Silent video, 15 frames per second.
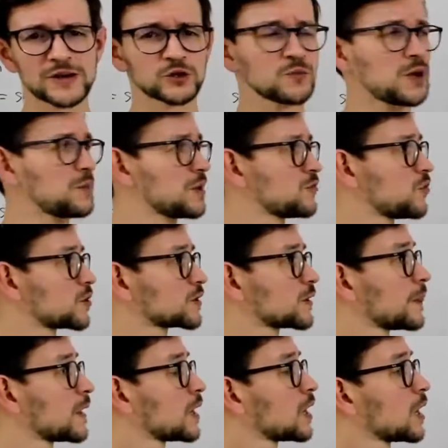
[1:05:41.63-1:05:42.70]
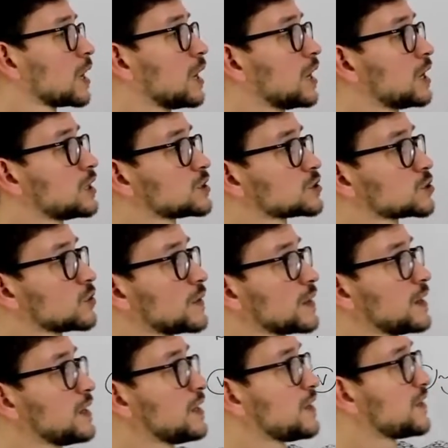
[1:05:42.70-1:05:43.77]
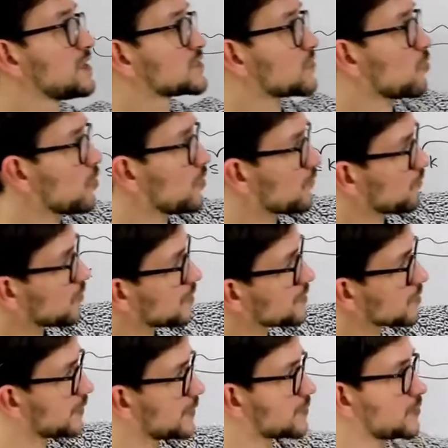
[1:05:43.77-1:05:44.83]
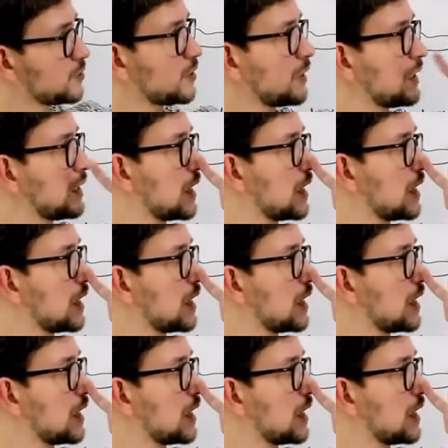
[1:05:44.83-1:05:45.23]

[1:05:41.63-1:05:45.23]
back to Bellman-Ford. So in this Floyd algorithm,